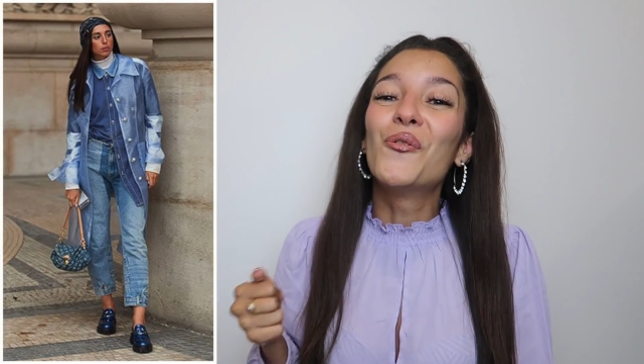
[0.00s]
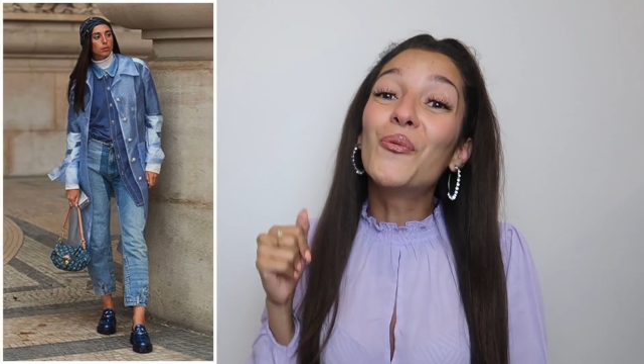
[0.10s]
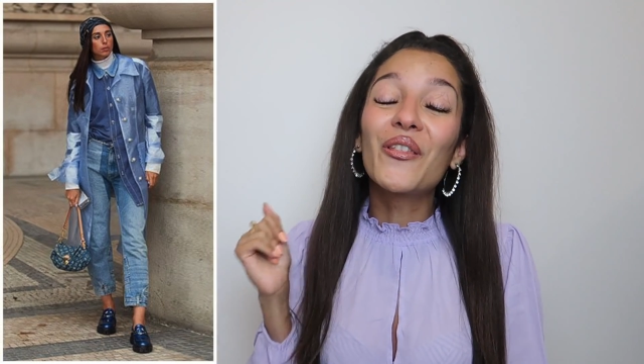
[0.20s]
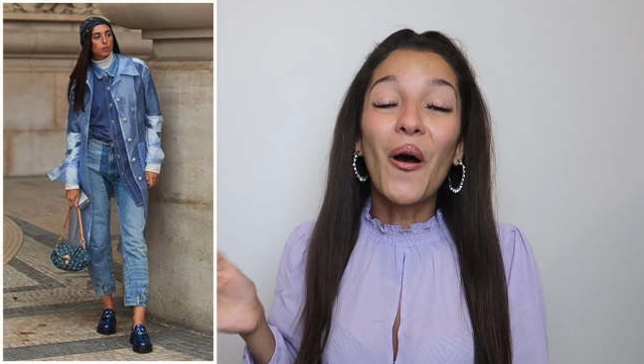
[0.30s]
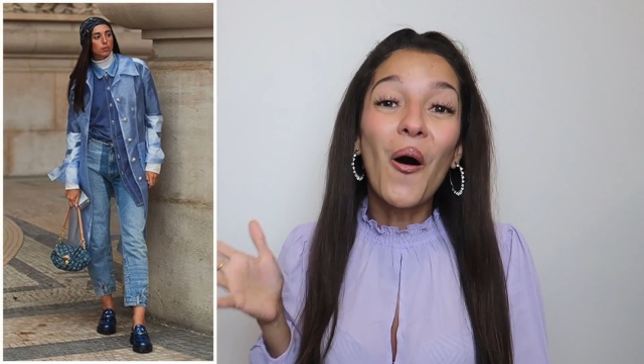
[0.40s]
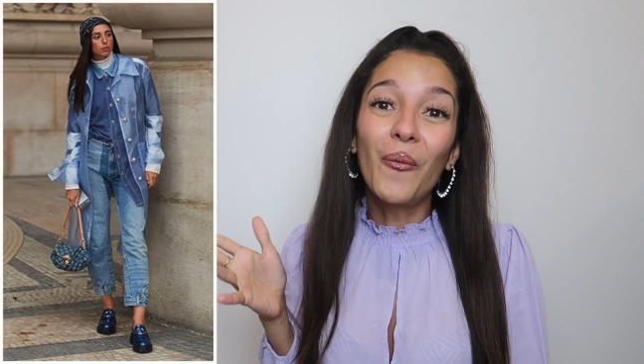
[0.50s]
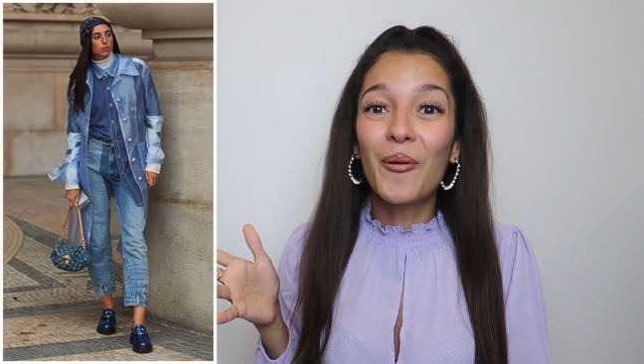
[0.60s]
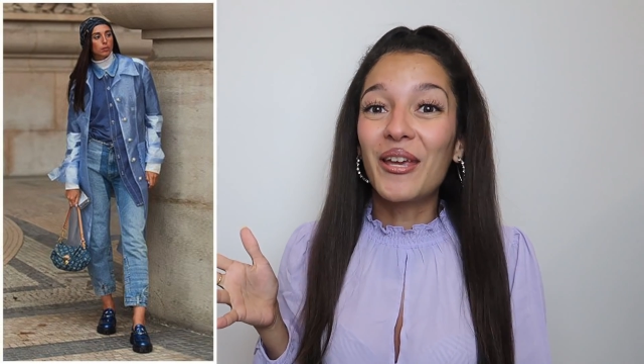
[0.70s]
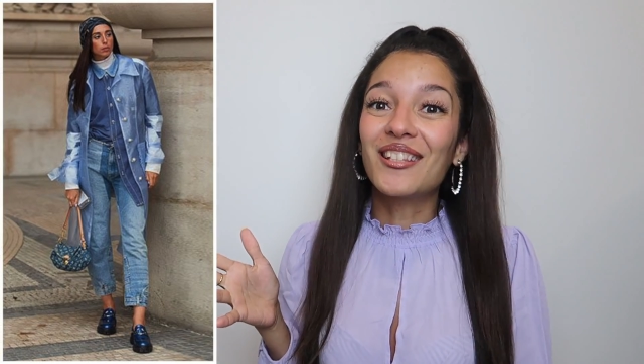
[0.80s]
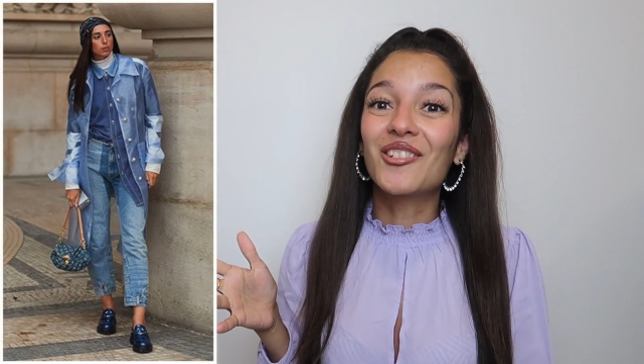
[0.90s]
with all
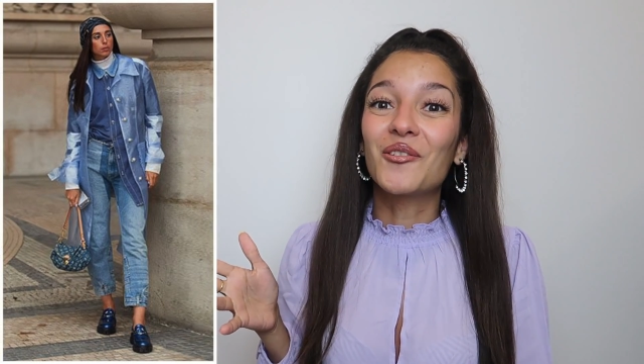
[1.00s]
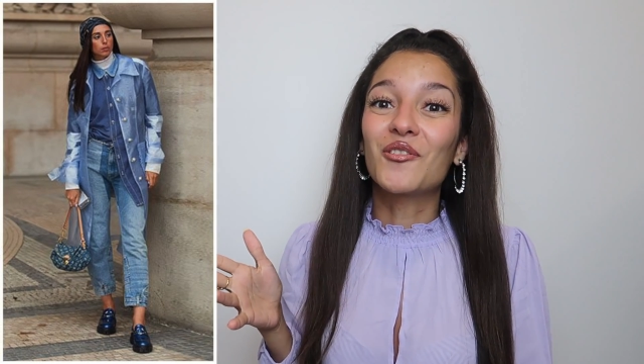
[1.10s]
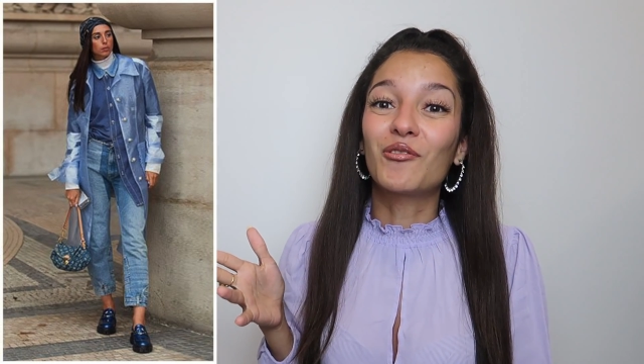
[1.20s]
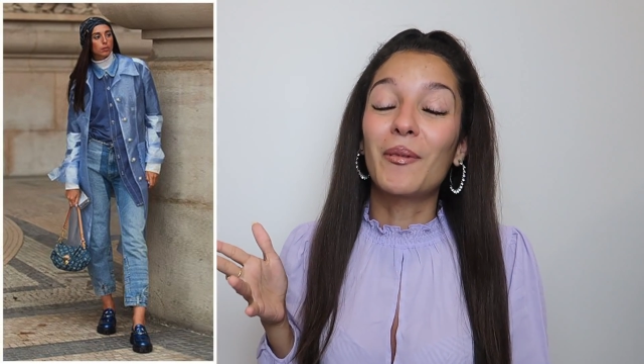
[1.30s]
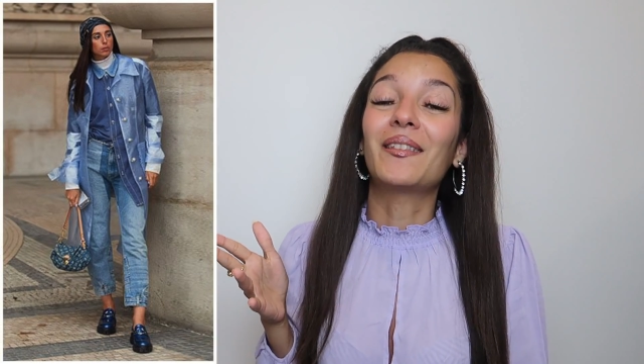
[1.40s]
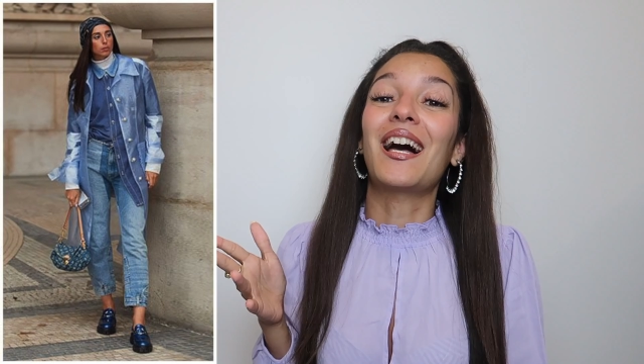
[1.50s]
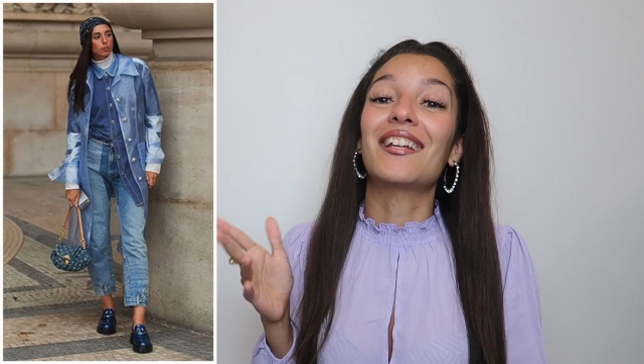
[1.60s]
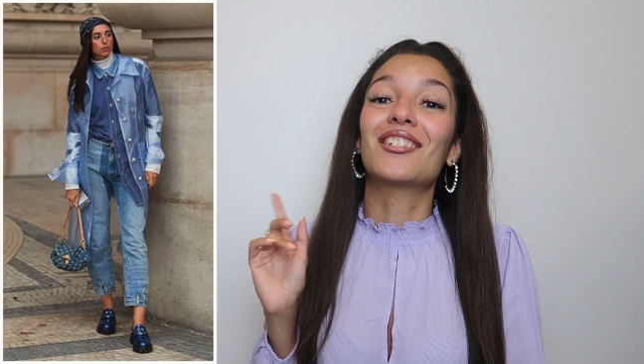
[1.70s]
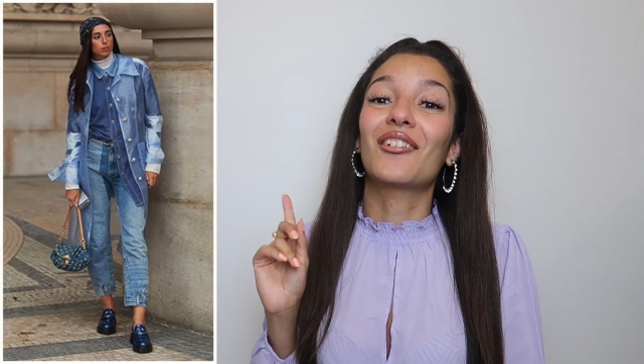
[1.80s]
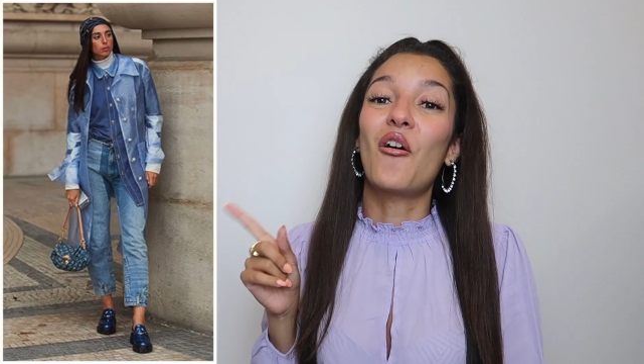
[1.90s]
my bathing suits from my
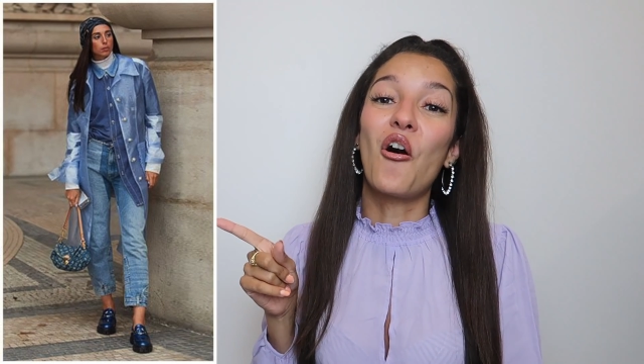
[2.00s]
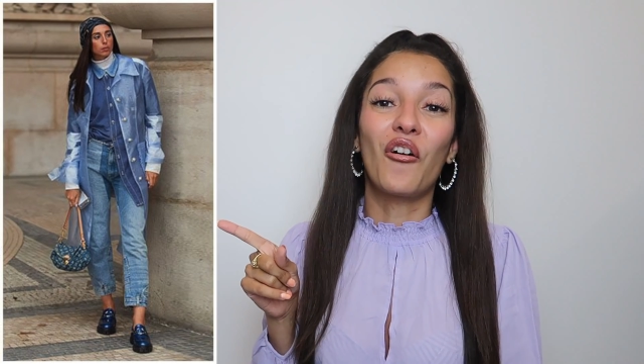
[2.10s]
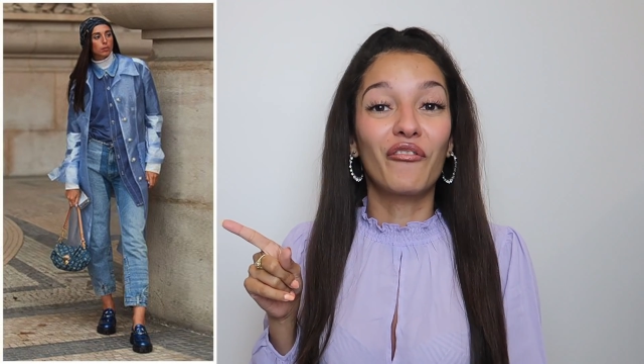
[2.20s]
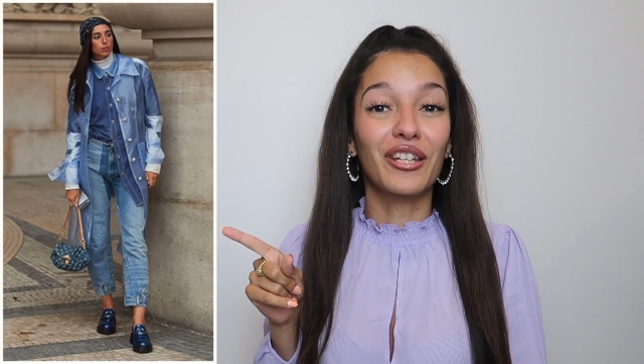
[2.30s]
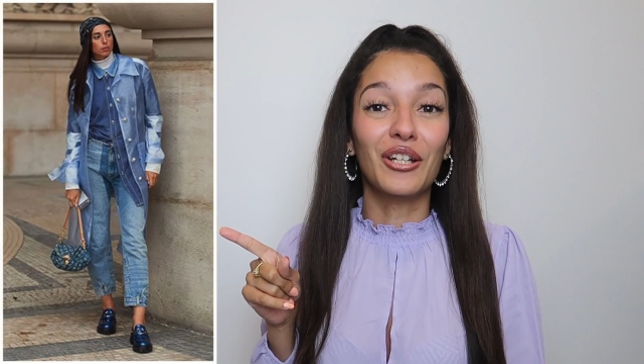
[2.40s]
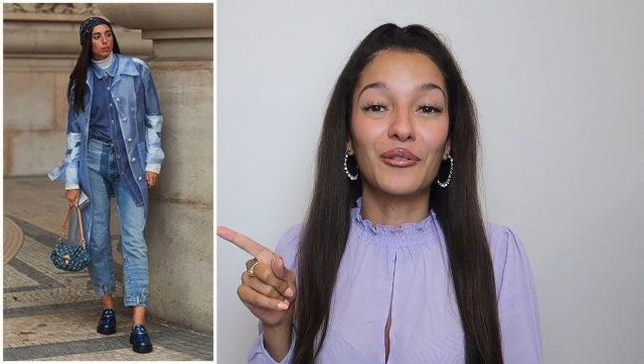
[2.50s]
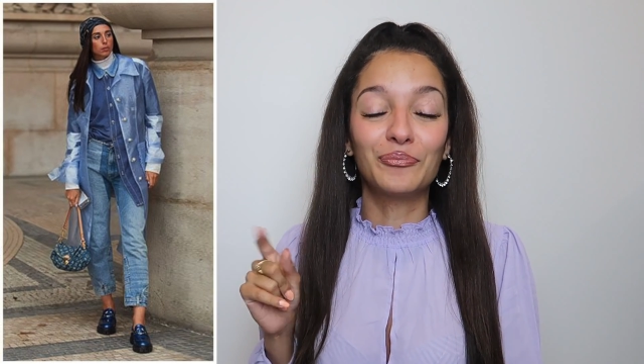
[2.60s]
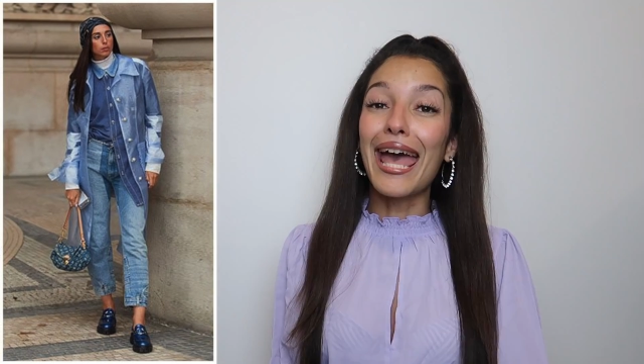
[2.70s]
last haul video.